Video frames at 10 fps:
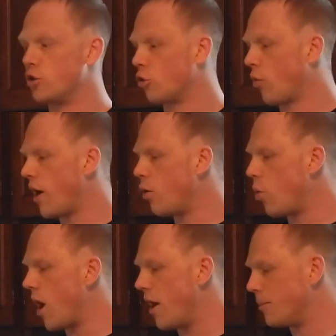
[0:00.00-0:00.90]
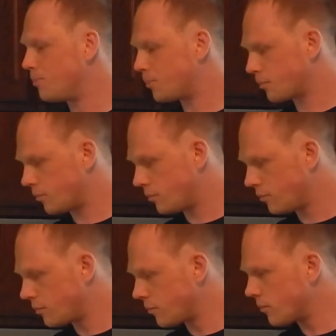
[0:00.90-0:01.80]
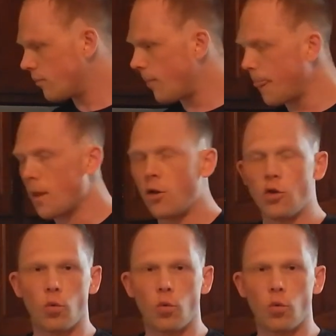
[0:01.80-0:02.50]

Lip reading: So right away, the